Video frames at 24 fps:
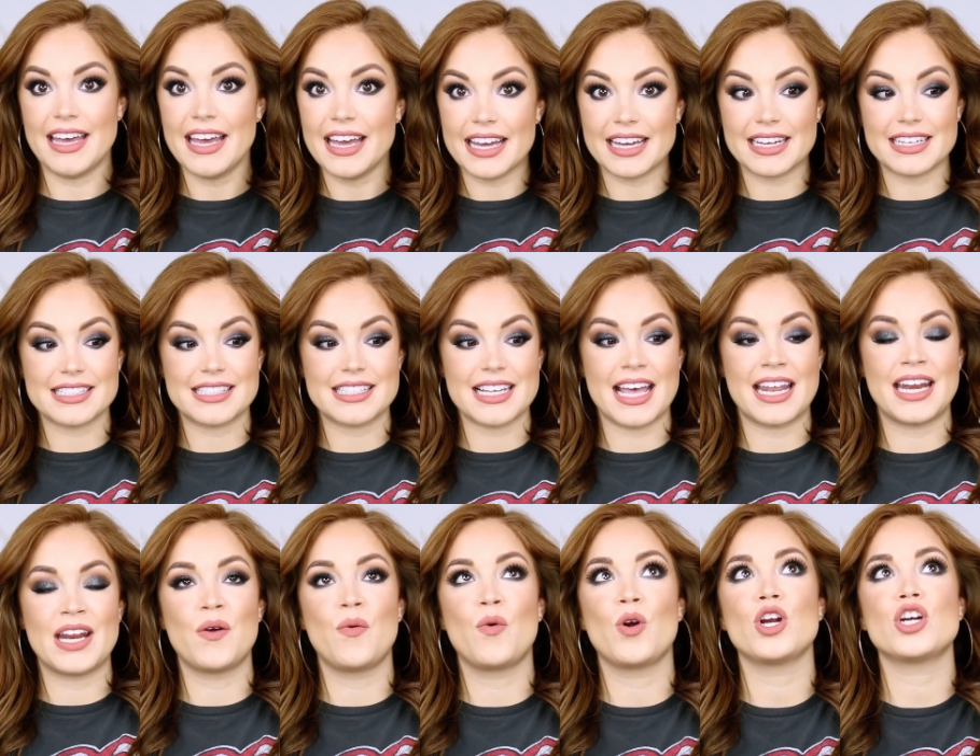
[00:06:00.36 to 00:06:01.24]
this,
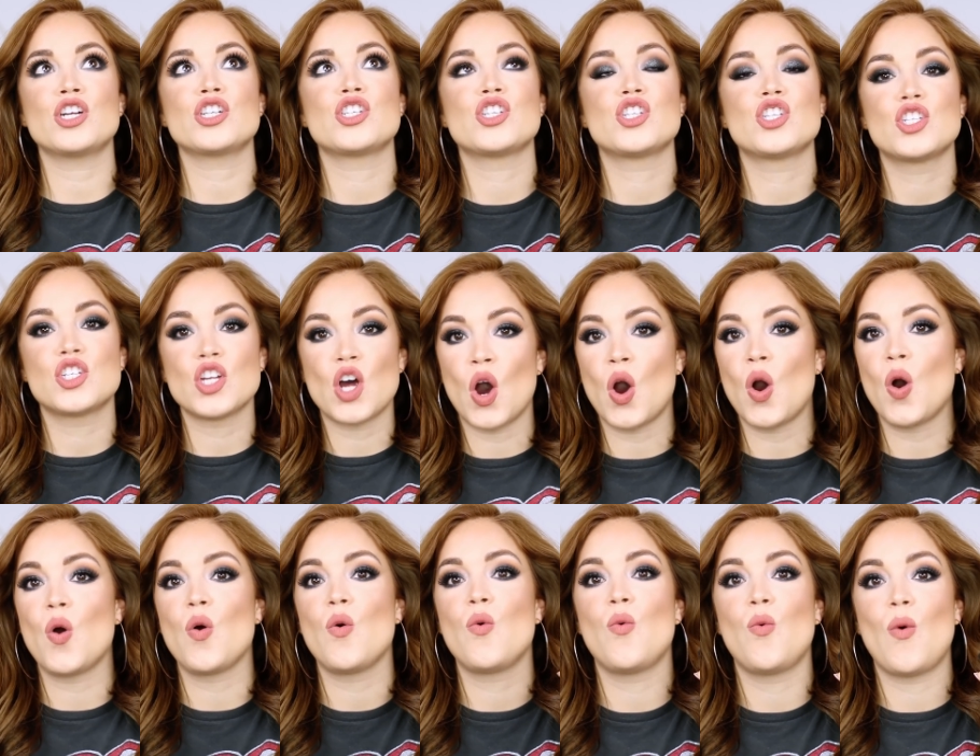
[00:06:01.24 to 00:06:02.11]
and it works
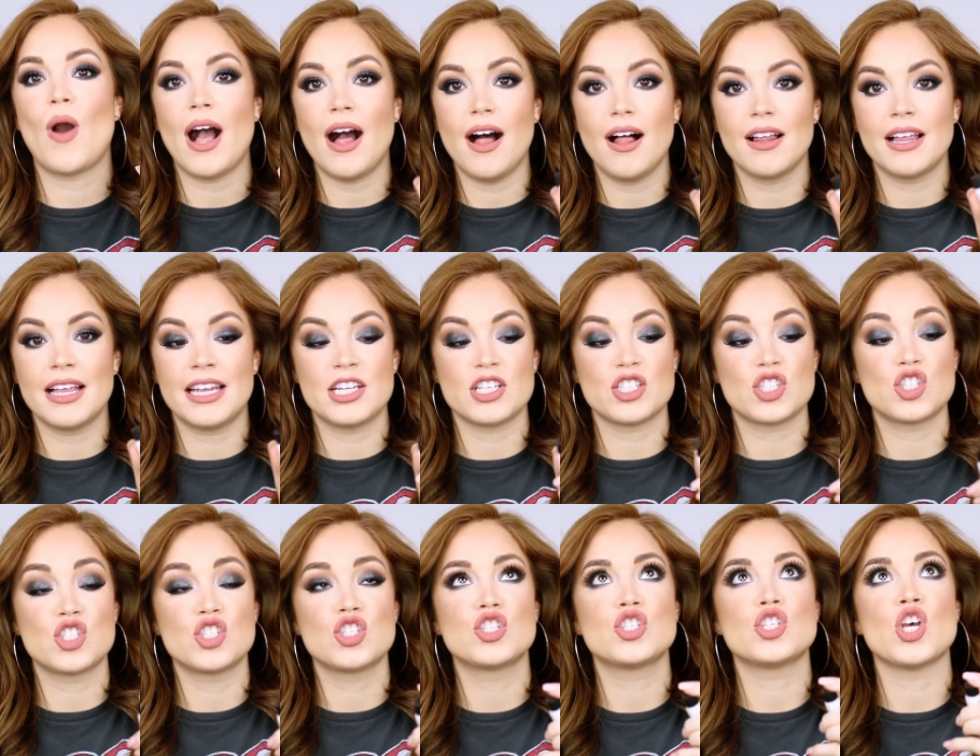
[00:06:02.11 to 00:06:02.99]
so well. It
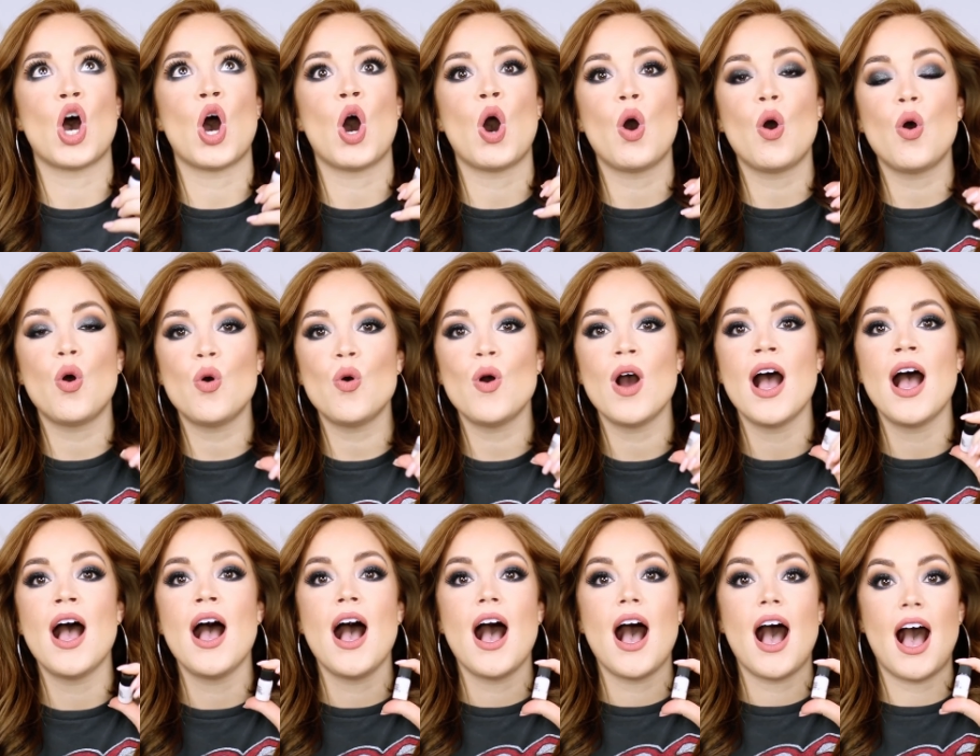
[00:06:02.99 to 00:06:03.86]
is so
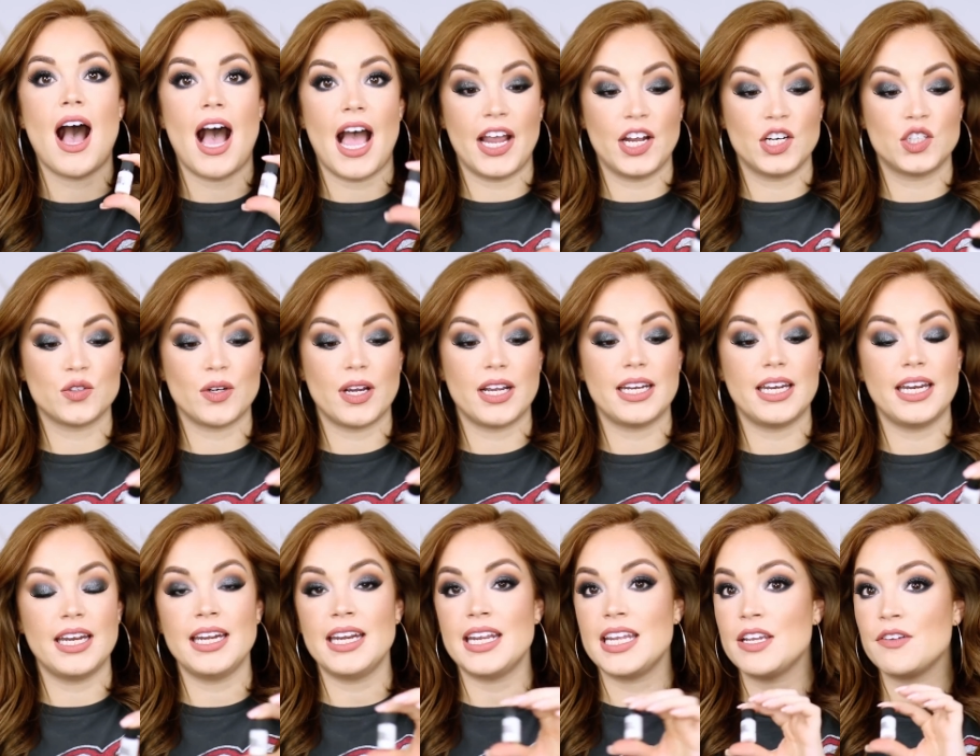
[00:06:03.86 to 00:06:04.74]

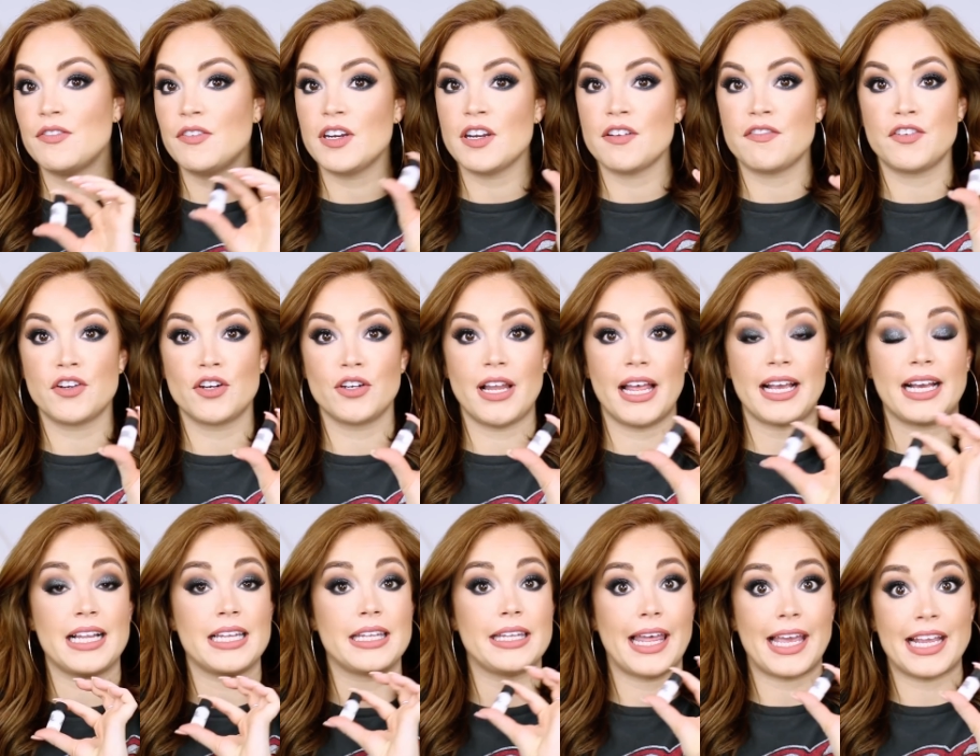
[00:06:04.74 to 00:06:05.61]
hydrating, even if you're
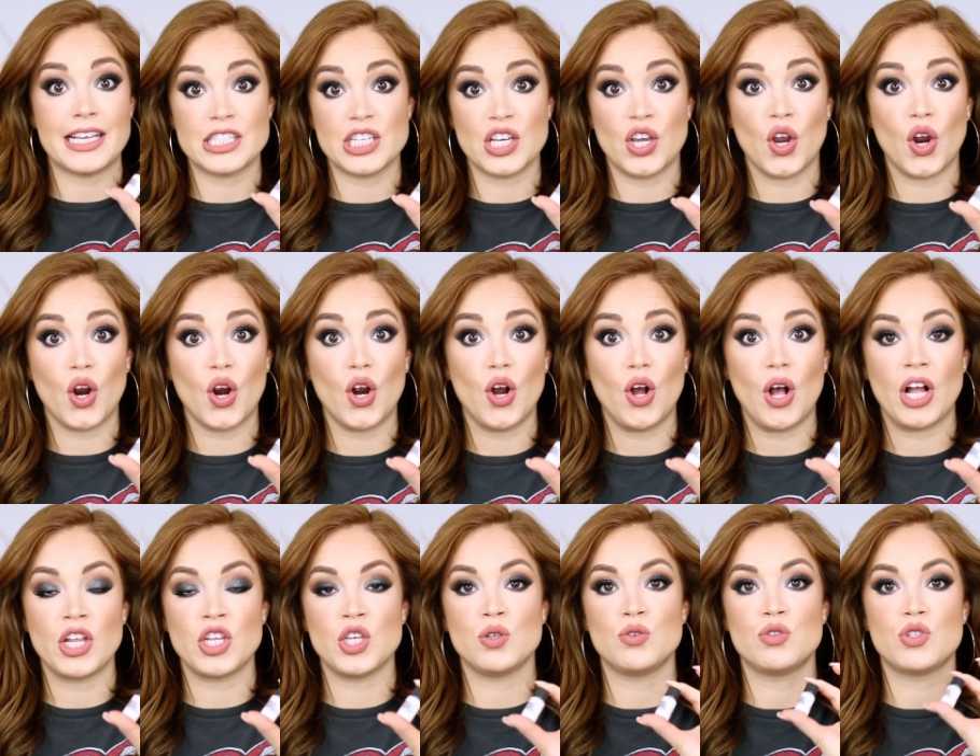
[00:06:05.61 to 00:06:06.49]
like a lazy girl
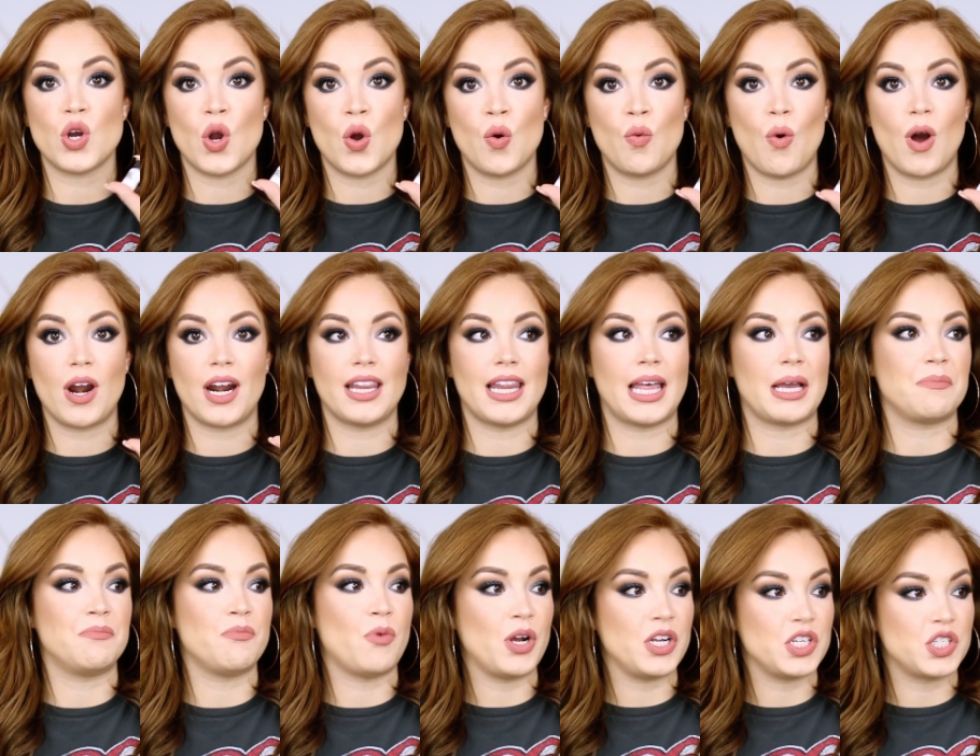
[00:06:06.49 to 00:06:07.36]
and you don't want to
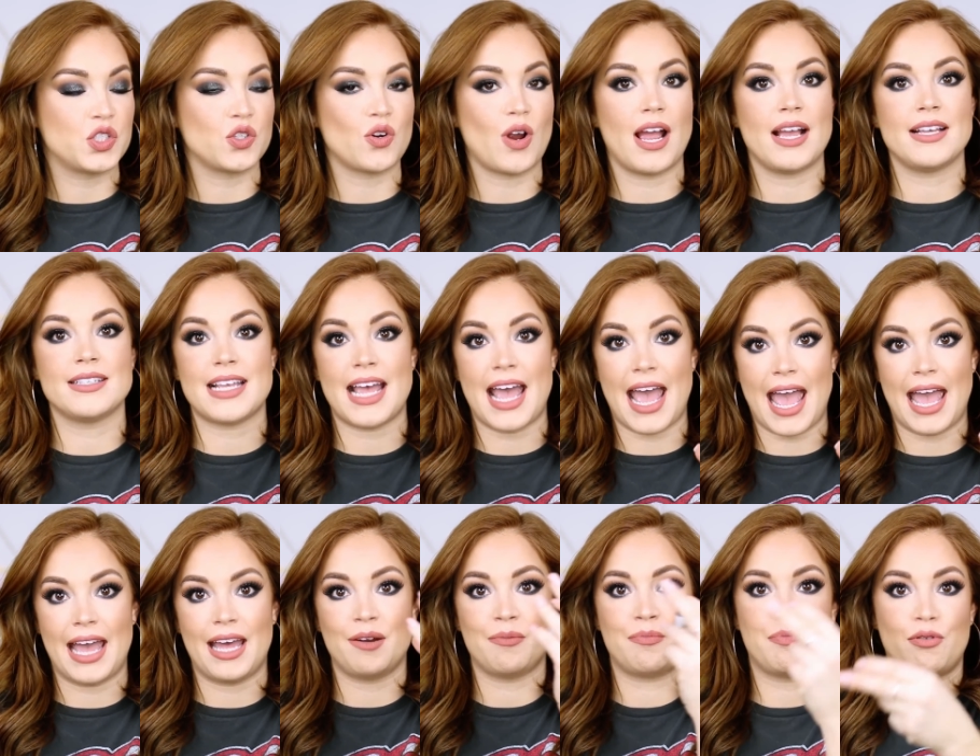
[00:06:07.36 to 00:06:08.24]
like moisturize
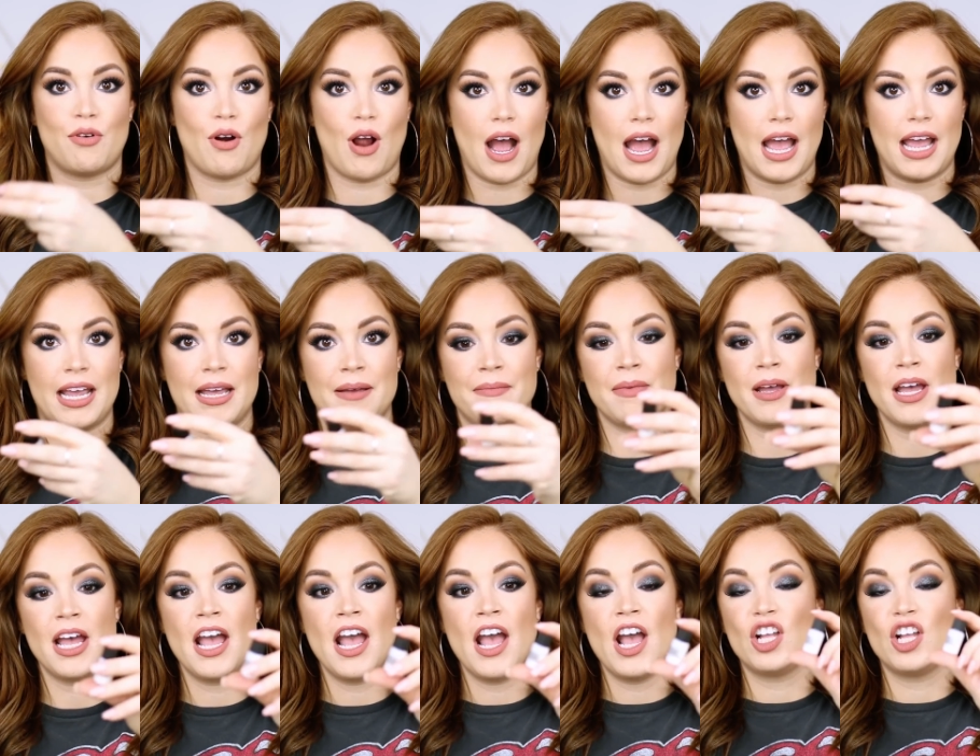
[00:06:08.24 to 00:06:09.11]
and prime,